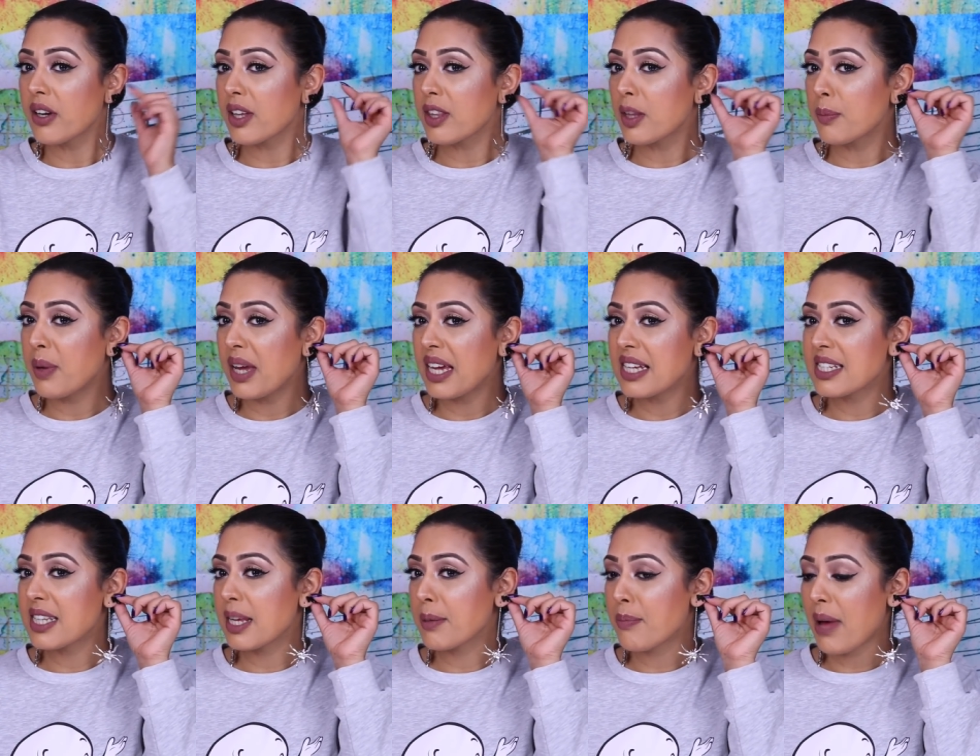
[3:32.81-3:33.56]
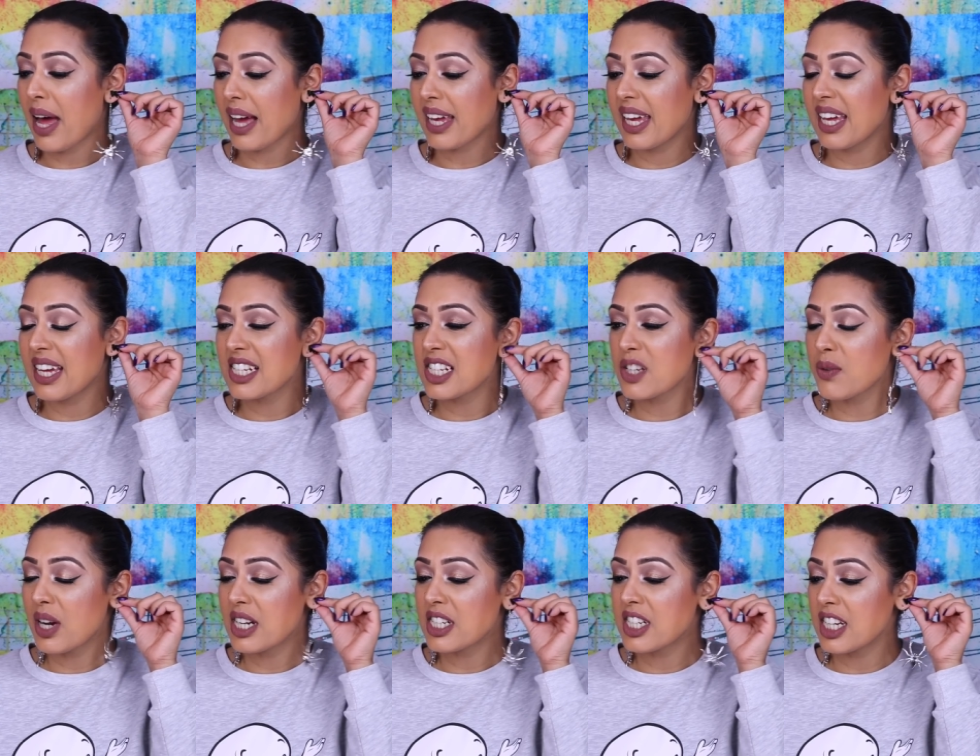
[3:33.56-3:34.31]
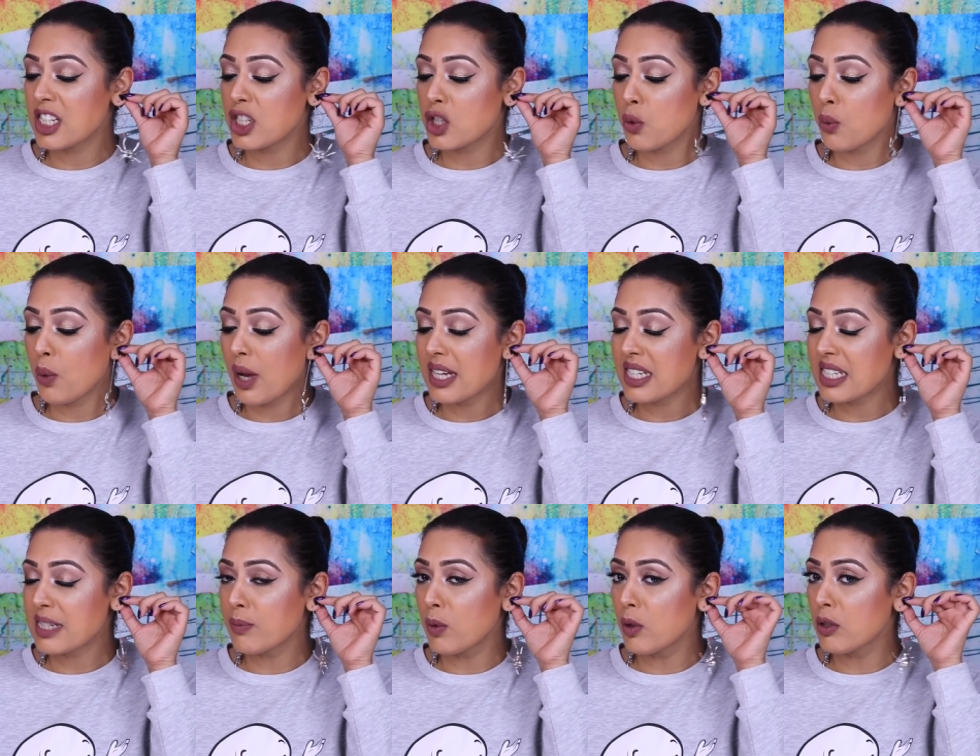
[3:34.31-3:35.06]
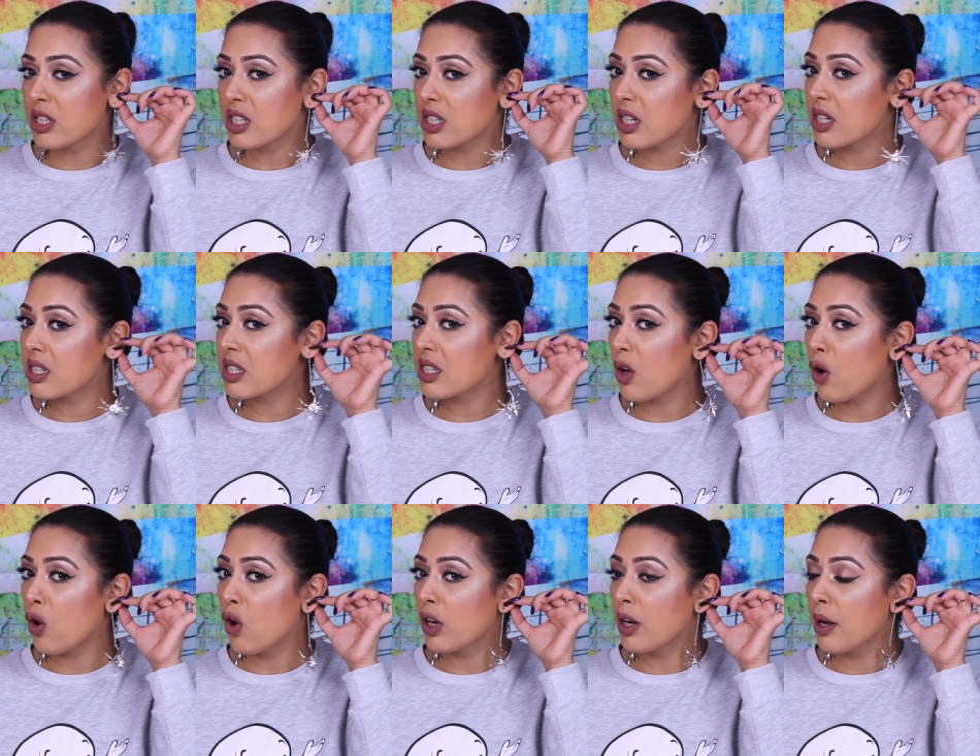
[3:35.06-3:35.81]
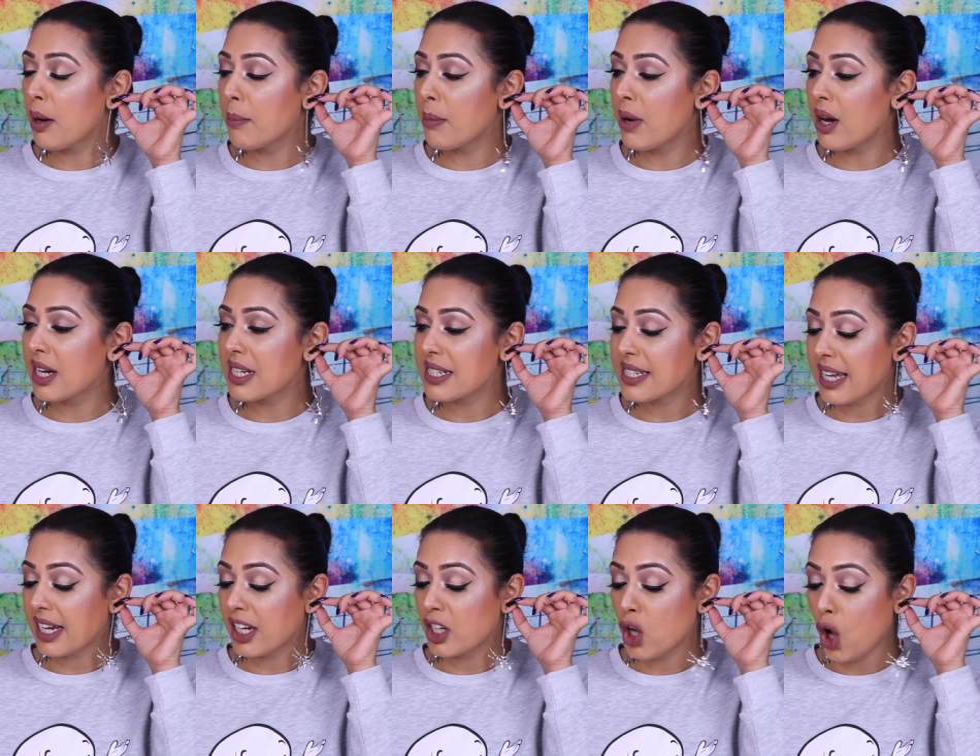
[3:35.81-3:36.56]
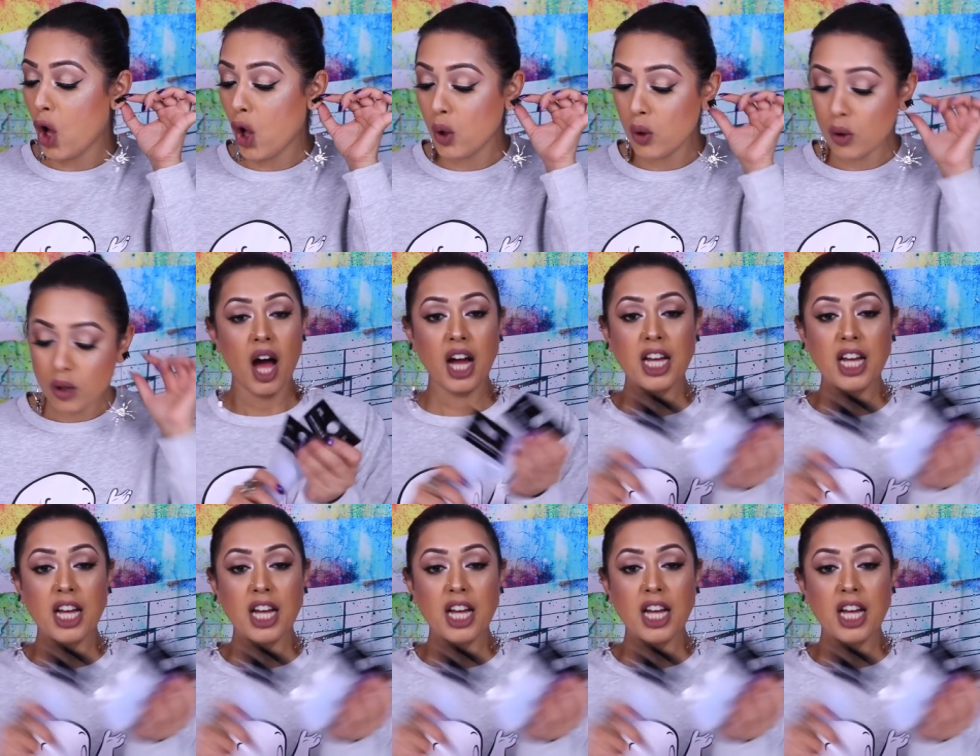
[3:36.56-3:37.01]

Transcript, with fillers: another piercing back here so I tend to wear small studs on my second hole.